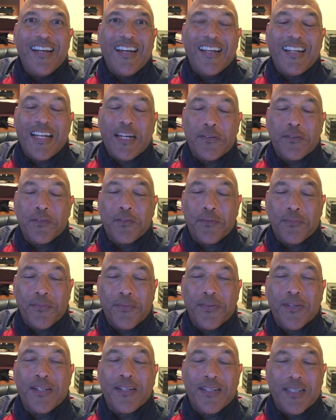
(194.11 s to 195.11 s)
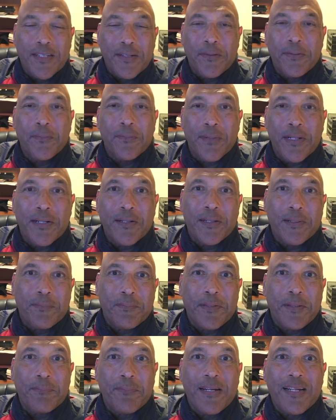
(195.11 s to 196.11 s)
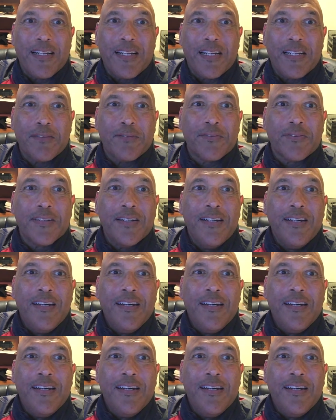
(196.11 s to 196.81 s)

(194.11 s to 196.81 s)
and that was really welcomed in my life.